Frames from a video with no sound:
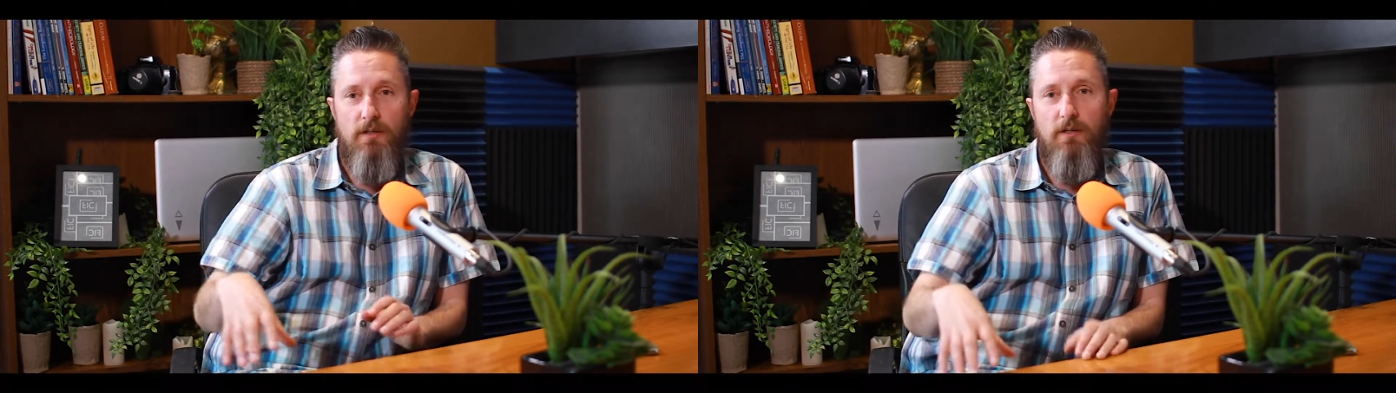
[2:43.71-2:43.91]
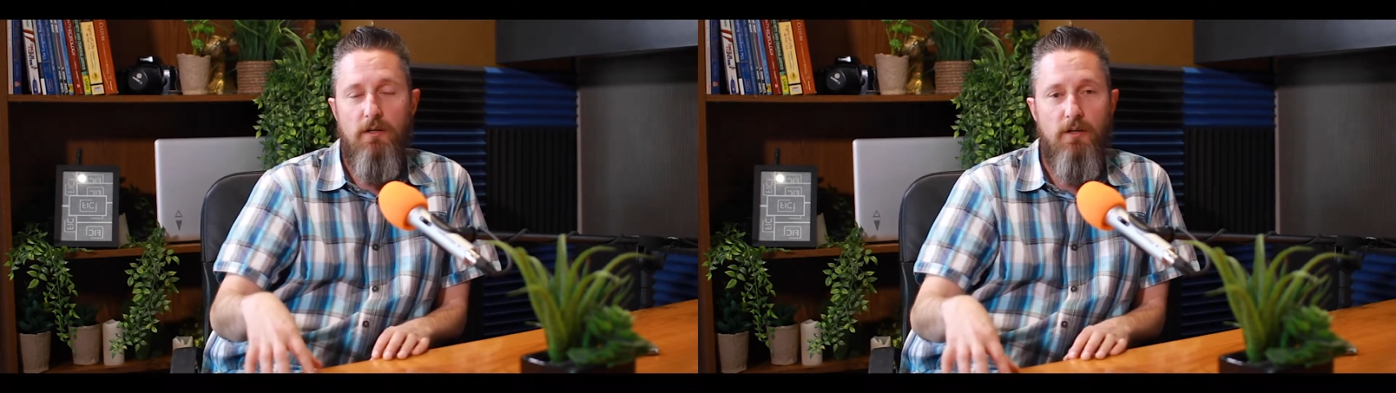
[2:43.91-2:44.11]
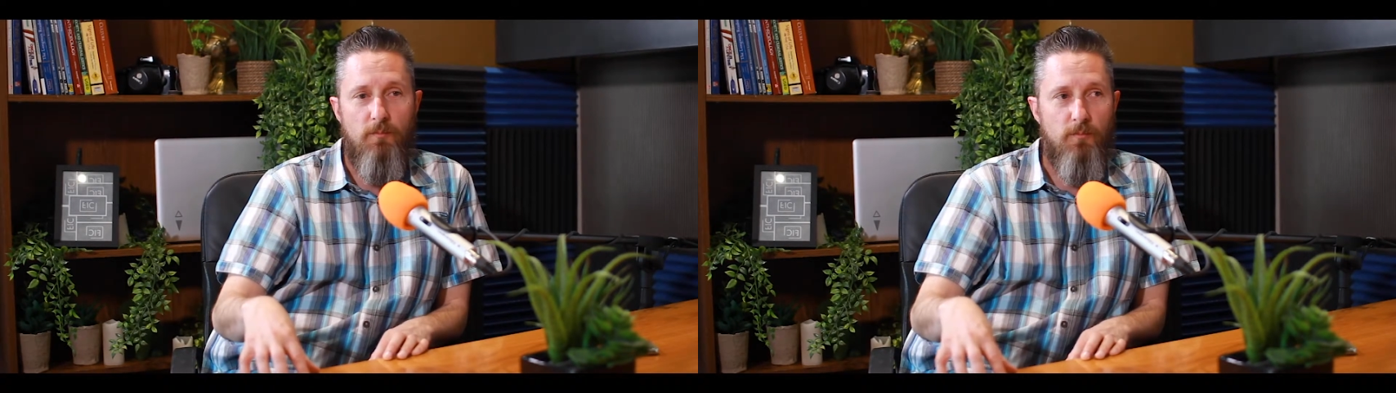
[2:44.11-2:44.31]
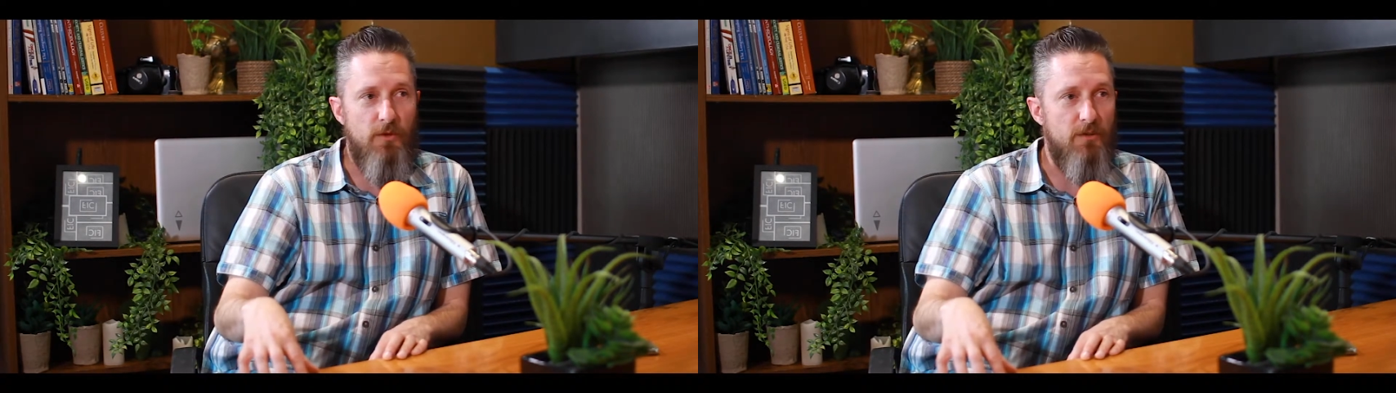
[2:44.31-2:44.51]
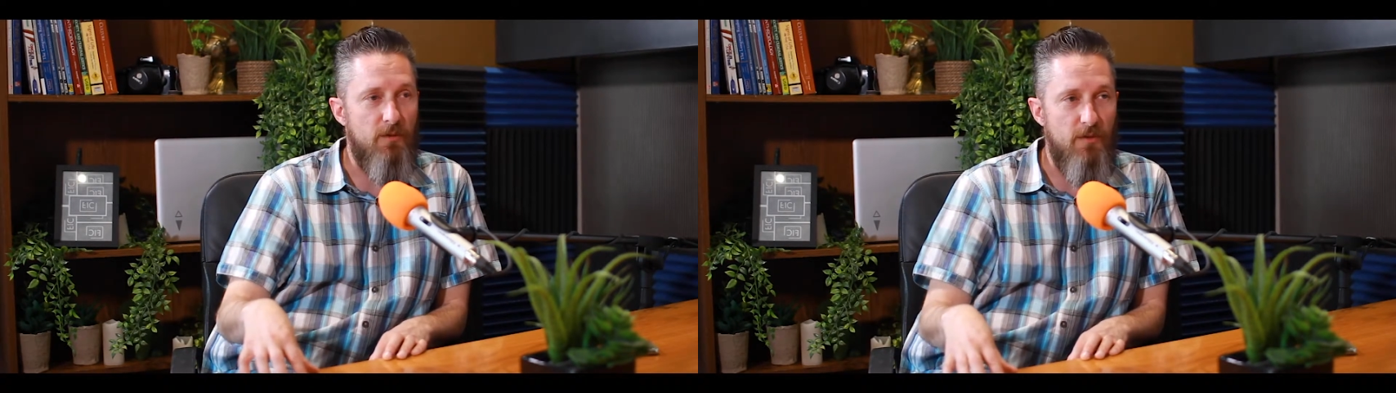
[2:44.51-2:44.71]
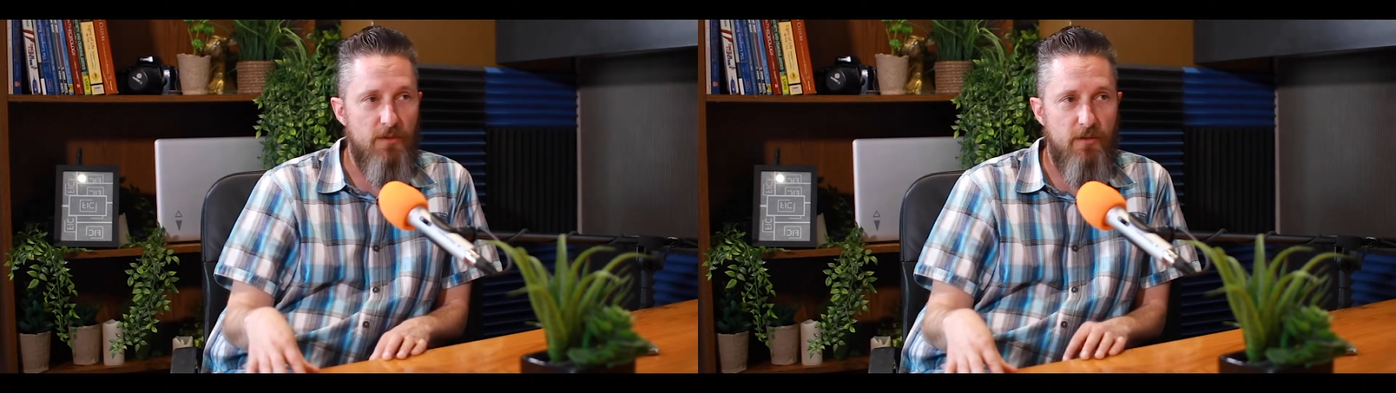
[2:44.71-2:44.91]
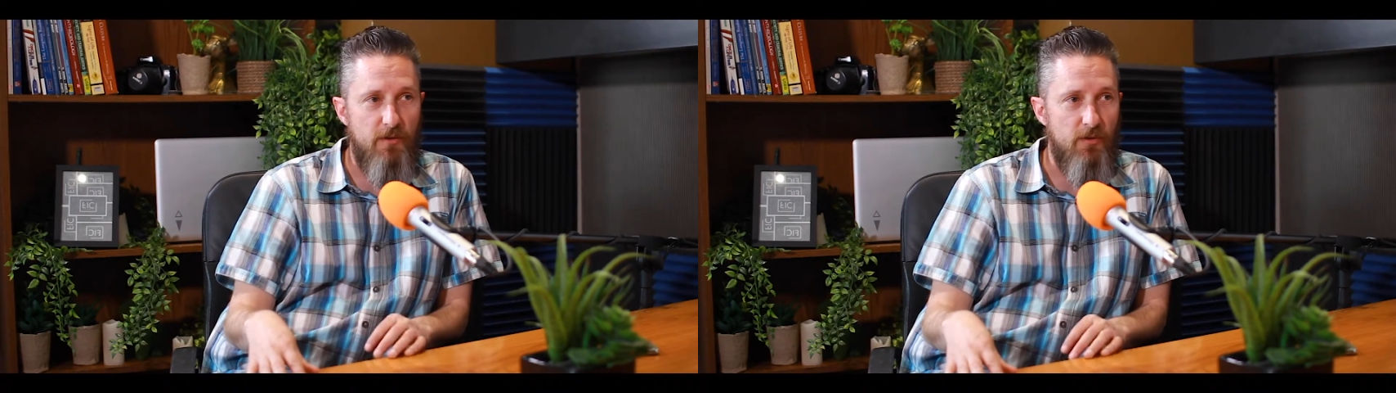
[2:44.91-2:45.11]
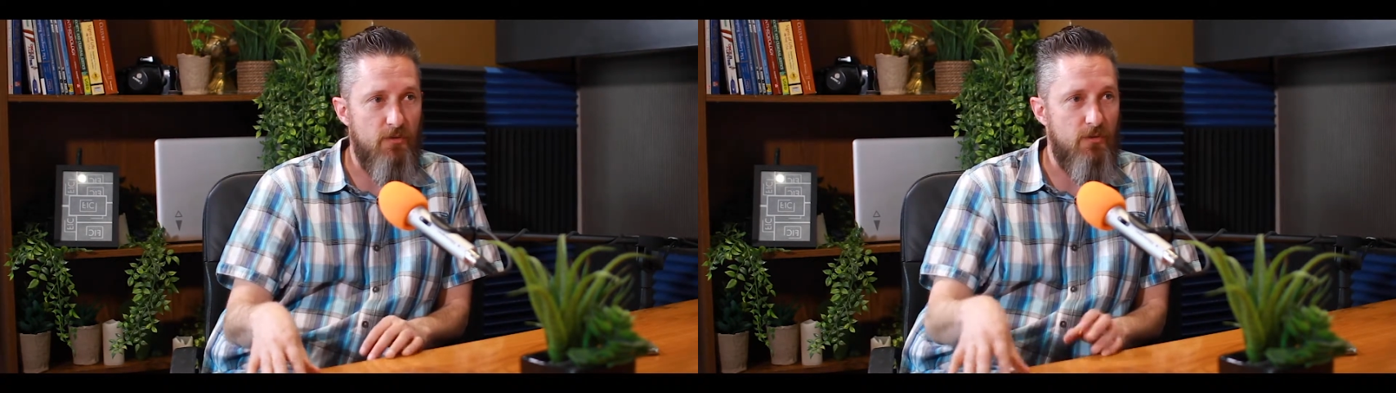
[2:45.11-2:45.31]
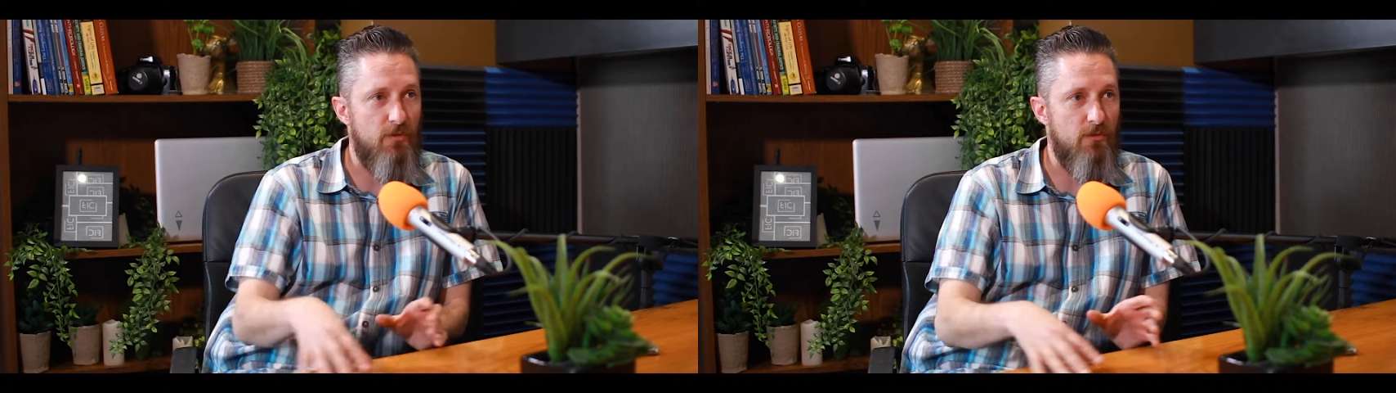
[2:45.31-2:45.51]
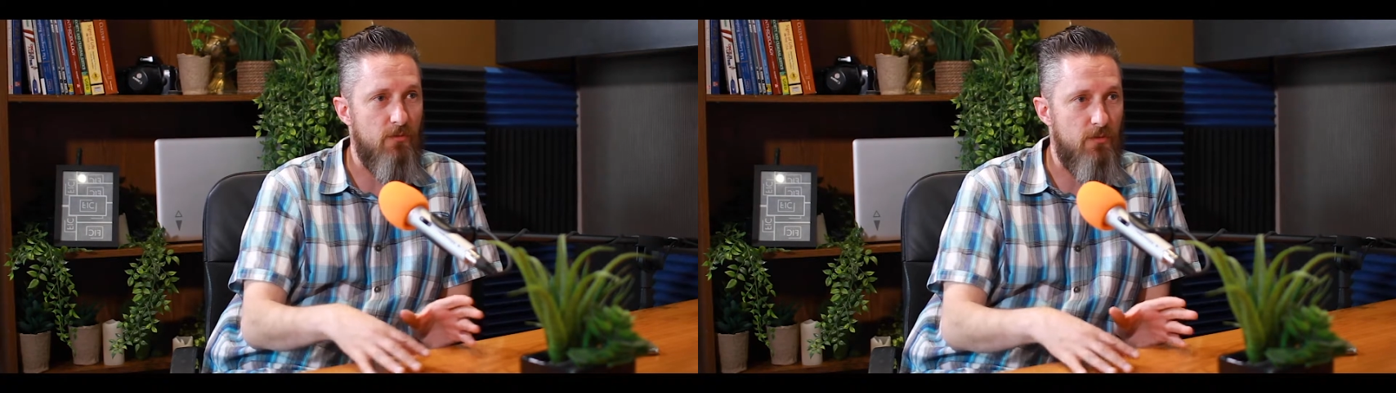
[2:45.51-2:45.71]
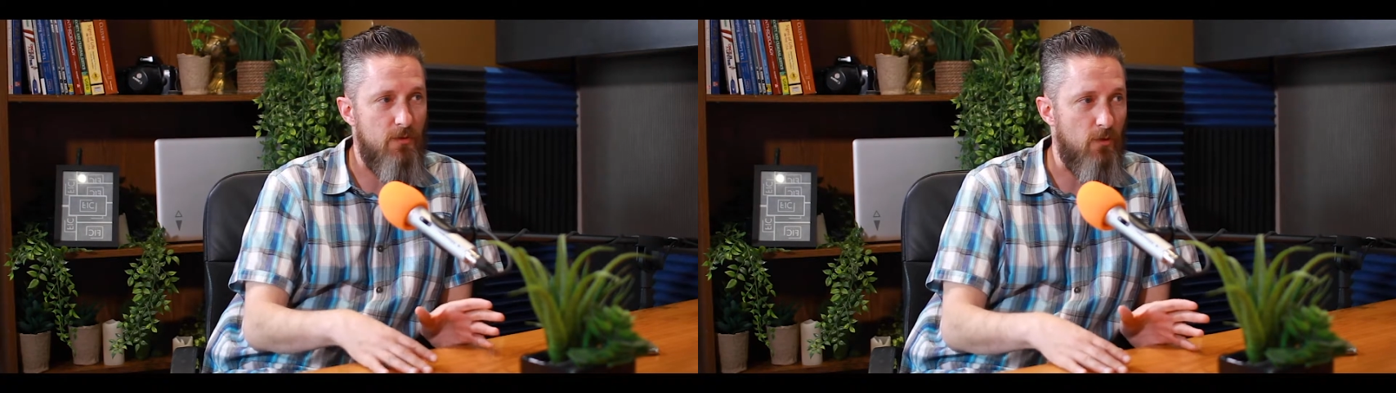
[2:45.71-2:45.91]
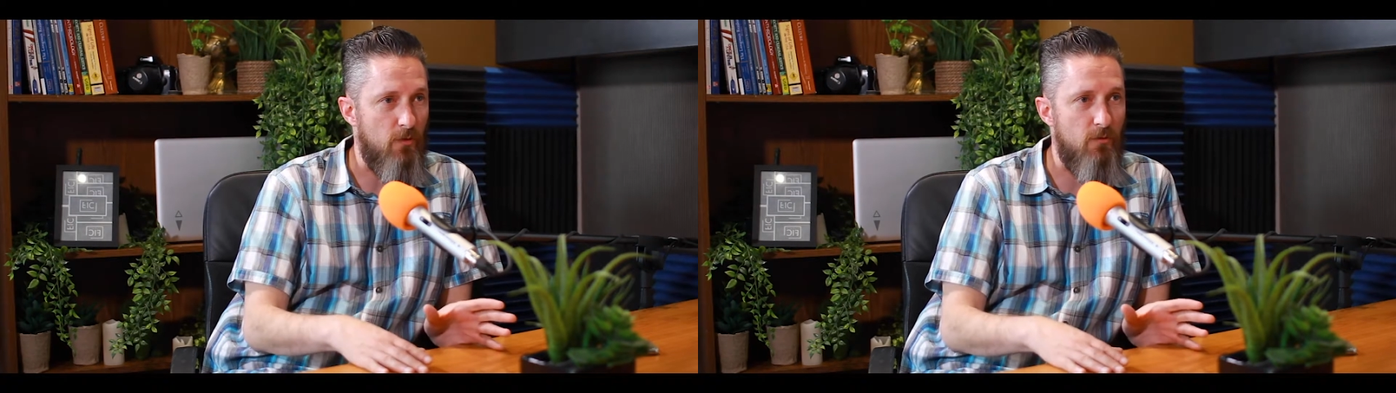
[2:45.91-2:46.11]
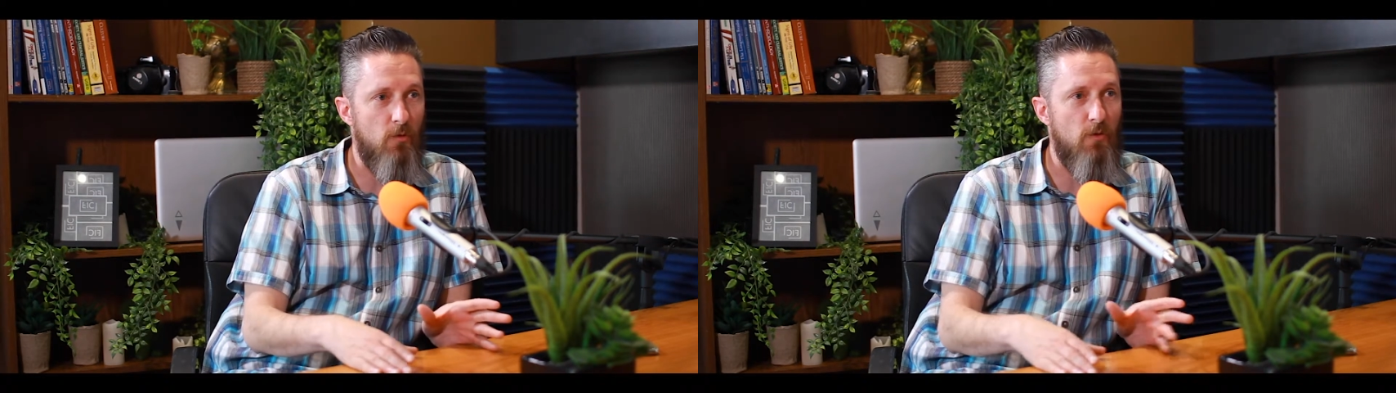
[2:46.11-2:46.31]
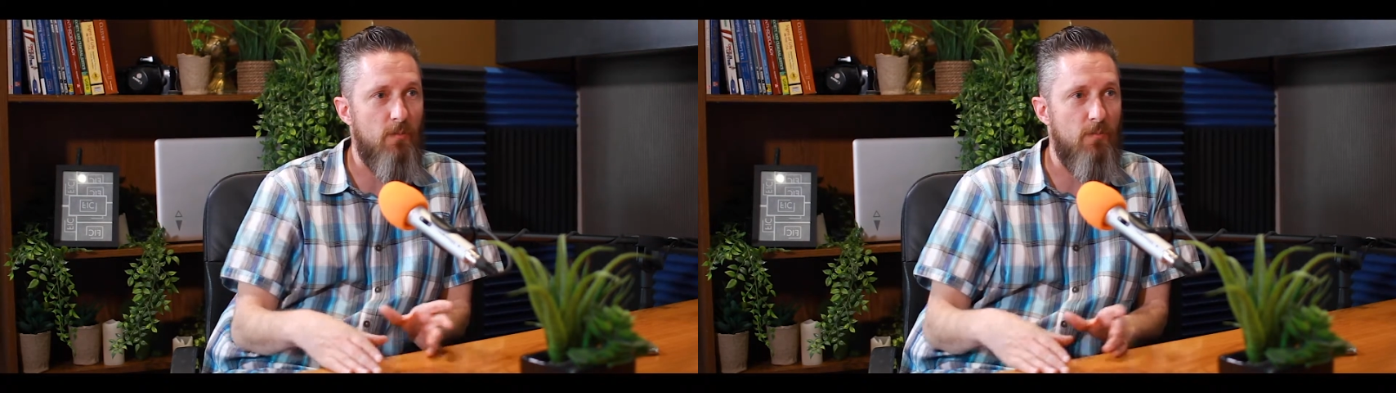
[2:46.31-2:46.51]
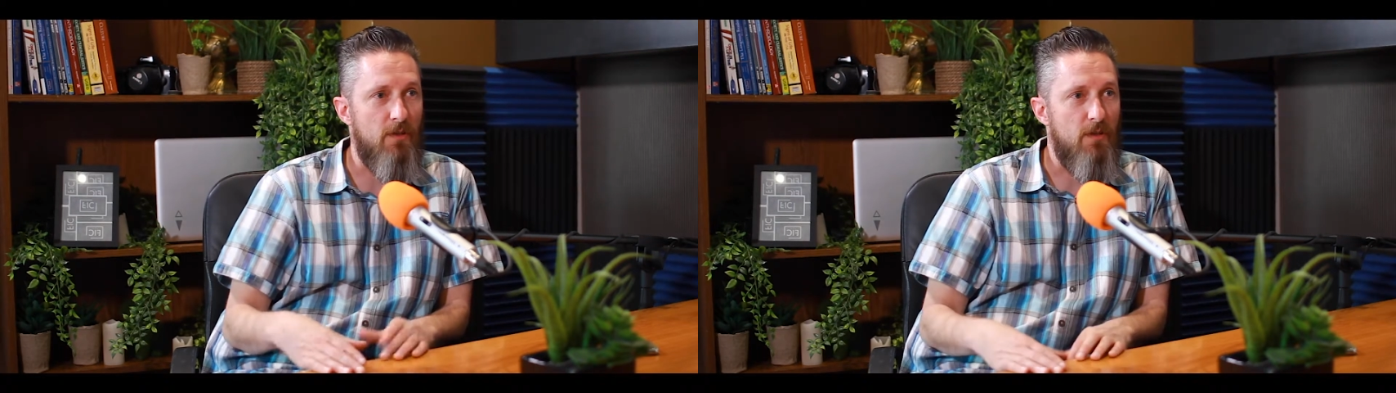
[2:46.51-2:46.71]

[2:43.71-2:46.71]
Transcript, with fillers: um, printed materials, to your uniform,